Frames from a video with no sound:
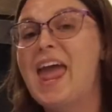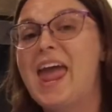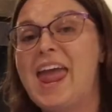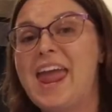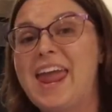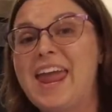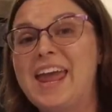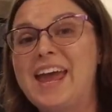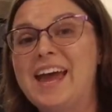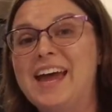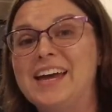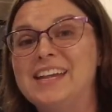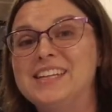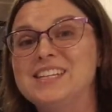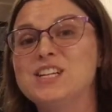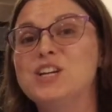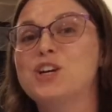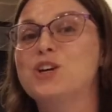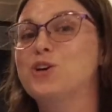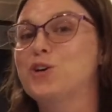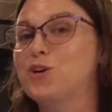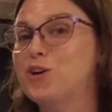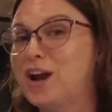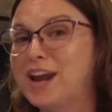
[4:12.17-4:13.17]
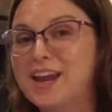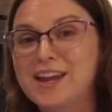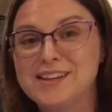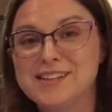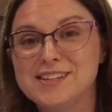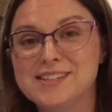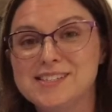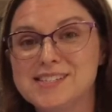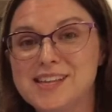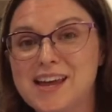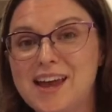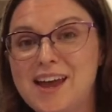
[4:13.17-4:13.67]
And Grand
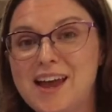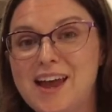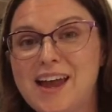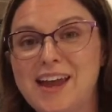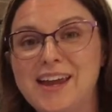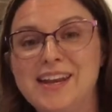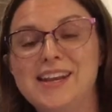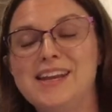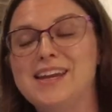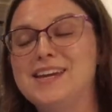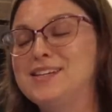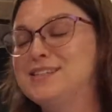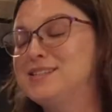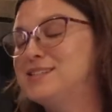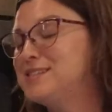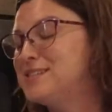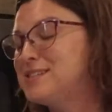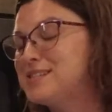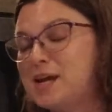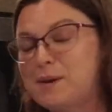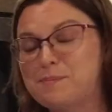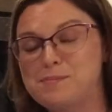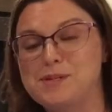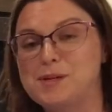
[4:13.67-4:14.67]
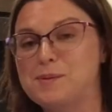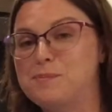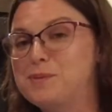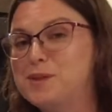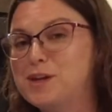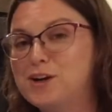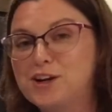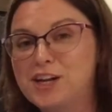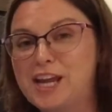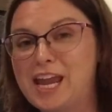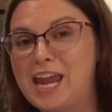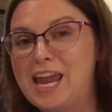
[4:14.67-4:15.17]
Design has stepped up
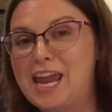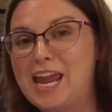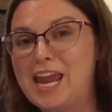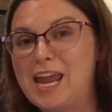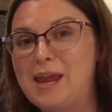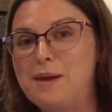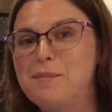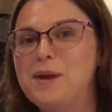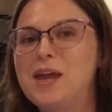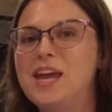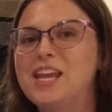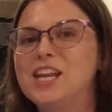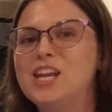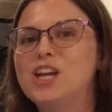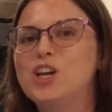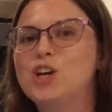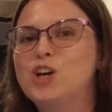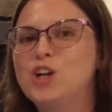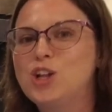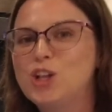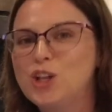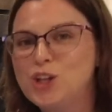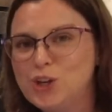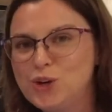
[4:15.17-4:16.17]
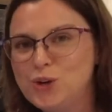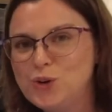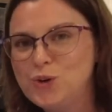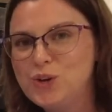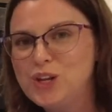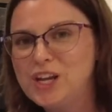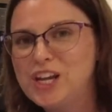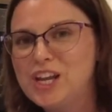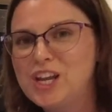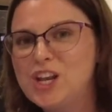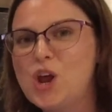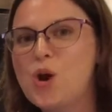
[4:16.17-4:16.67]
their game and
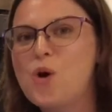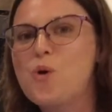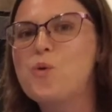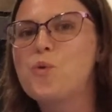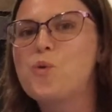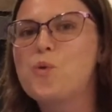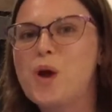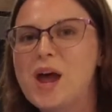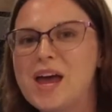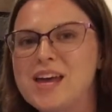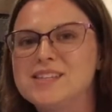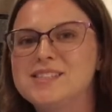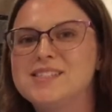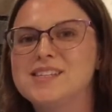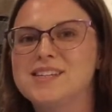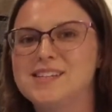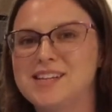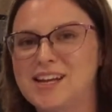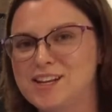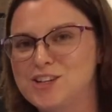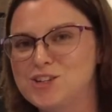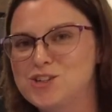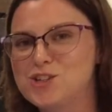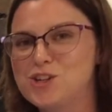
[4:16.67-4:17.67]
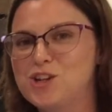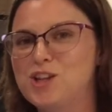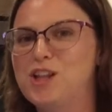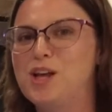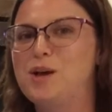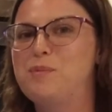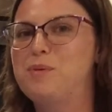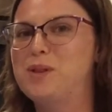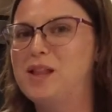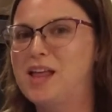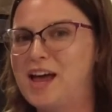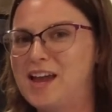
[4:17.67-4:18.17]
included residential
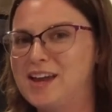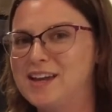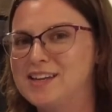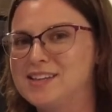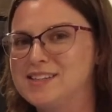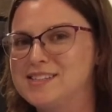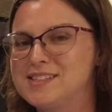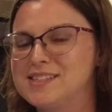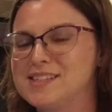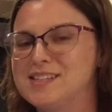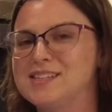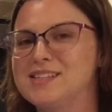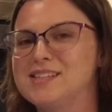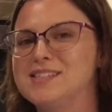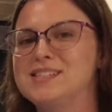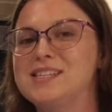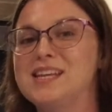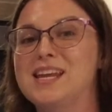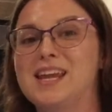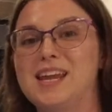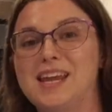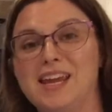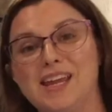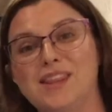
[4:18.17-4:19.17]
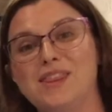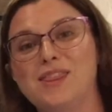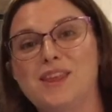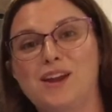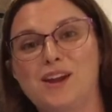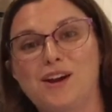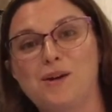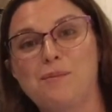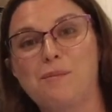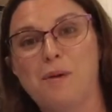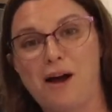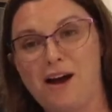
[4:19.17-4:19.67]
appliances in
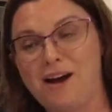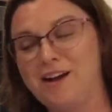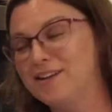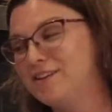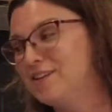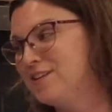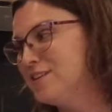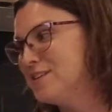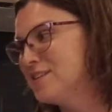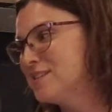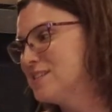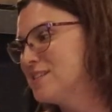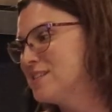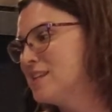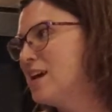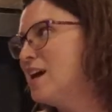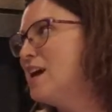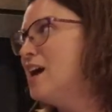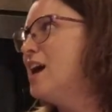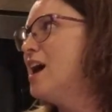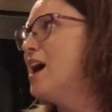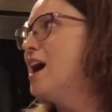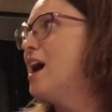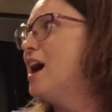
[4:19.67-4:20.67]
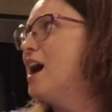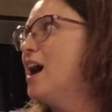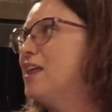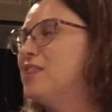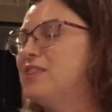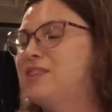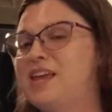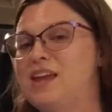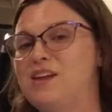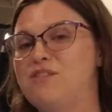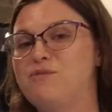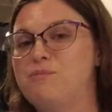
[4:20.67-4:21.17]
their models.
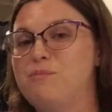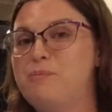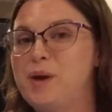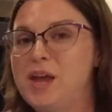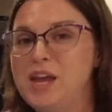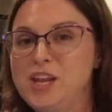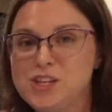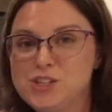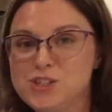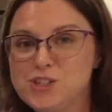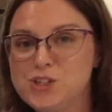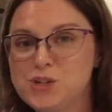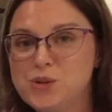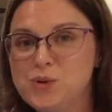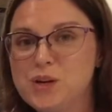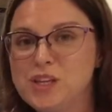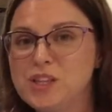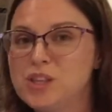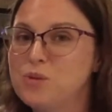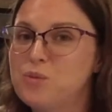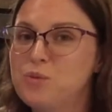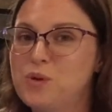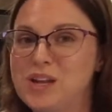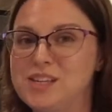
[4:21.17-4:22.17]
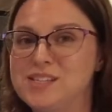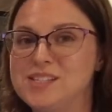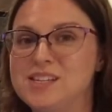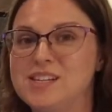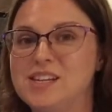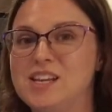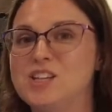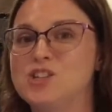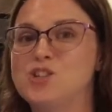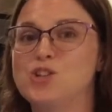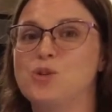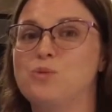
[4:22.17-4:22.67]
They've been doing the
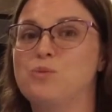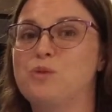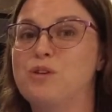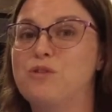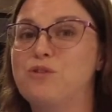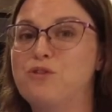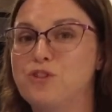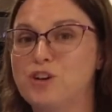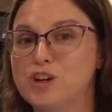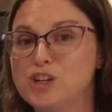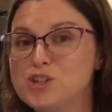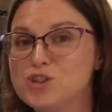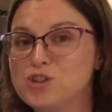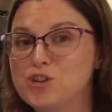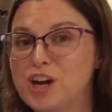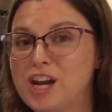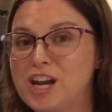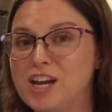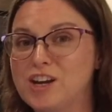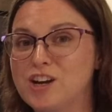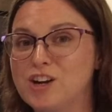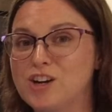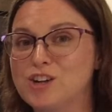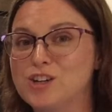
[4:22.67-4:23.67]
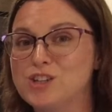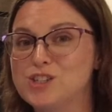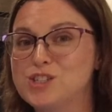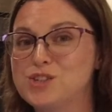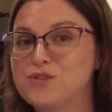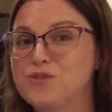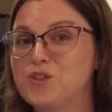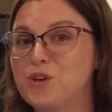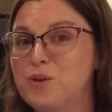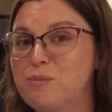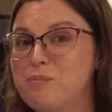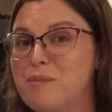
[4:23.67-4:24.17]
residential refrigerators
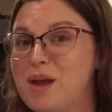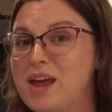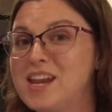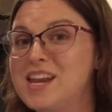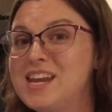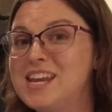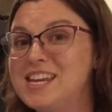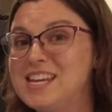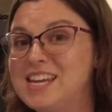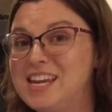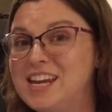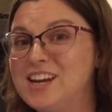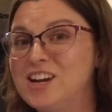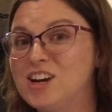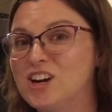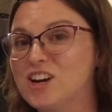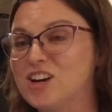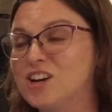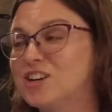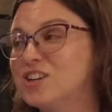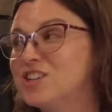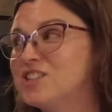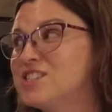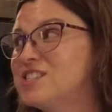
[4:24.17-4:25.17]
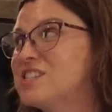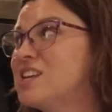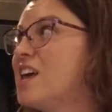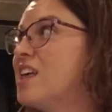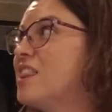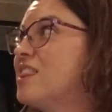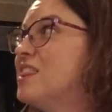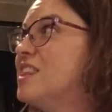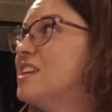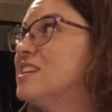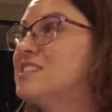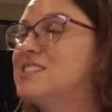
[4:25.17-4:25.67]
for many years.
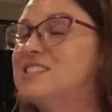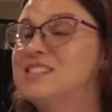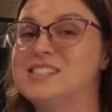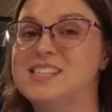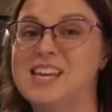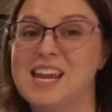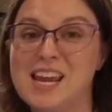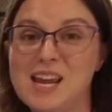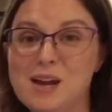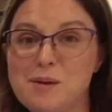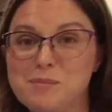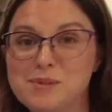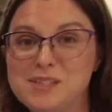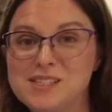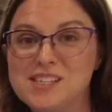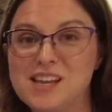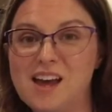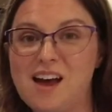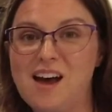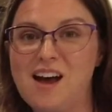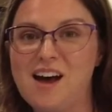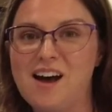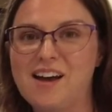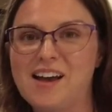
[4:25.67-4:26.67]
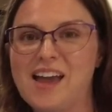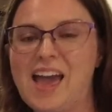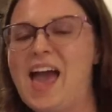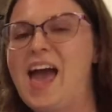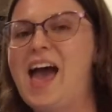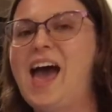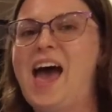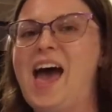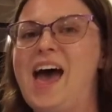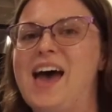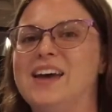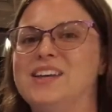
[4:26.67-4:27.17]
The Samsung
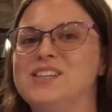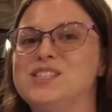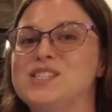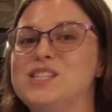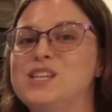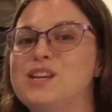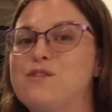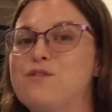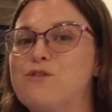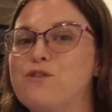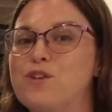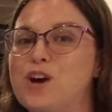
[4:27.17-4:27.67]
has the